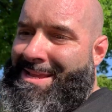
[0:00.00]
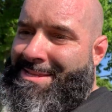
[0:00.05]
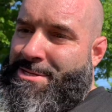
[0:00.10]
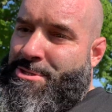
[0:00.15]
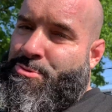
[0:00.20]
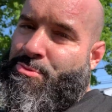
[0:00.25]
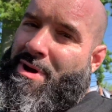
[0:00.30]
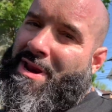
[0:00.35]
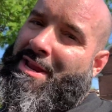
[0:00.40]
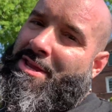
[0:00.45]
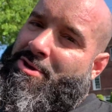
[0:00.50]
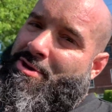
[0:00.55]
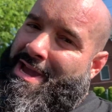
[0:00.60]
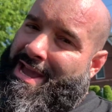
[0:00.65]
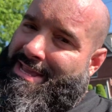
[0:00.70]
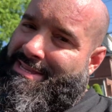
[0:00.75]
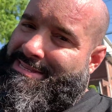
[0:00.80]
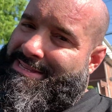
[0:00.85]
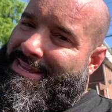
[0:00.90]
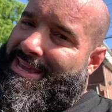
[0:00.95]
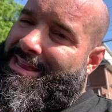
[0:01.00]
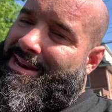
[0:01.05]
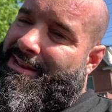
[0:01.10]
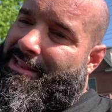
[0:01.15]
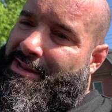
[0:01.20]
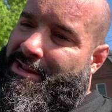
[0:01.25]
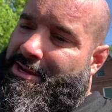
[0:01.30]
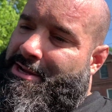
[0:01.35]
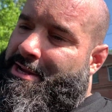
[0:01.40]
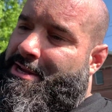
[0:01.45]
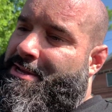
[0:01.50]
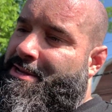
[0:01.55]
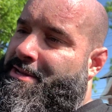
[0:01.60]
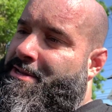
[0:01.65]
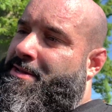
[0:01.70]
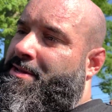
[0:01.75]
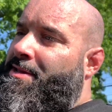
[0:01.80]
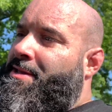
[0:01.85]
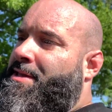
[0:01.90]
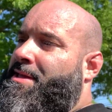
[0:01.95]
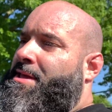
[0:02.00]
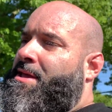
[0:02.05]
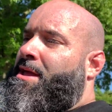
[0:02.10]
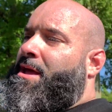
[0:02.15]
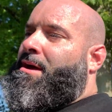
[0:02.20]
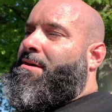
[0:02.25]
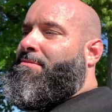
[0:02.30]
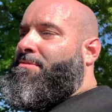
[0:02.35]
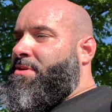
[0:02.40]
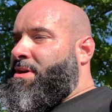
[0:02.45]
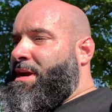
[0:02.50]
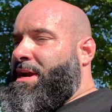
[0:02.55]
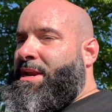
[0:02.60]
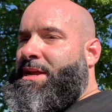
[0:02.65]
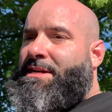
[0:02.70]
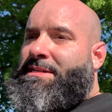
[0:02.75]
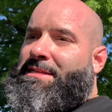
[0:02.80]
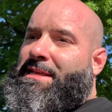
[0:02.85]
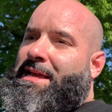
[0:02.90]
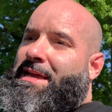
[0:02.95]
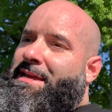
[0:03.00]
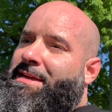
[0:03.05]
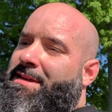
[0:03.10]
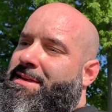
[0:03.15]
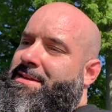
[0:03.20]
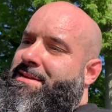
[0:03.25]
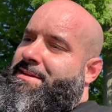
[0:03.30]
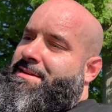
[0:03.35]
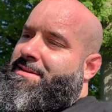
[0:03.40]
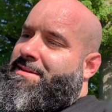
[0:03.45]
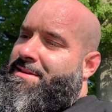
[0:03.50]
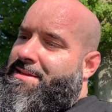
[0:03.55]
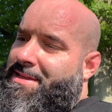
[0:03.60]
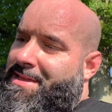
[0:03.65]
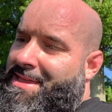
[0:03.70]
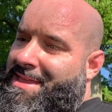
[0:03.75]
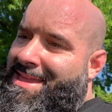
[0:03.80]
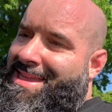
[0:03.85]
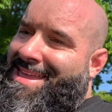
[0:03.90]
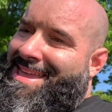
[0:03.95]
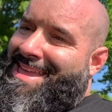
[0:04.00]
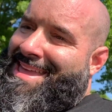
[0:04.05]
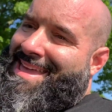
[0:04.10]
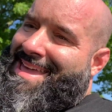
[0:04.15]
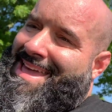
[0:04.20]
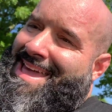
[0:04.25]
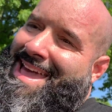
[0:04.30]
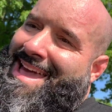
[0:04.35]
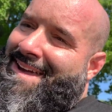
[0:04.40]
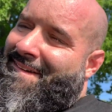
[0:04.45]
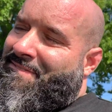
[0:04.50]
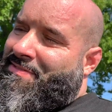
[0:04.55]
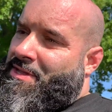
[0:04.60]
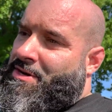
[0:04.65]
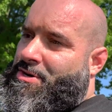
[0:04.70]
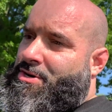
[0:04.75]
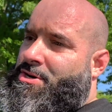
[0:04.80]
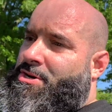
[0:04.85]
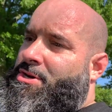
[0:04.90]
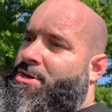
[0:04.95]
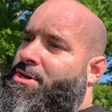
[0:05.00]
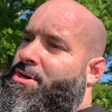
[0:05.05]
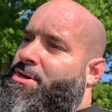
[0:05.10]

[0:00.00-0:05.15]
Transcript: just wanted you guys to get a look of what it looks like after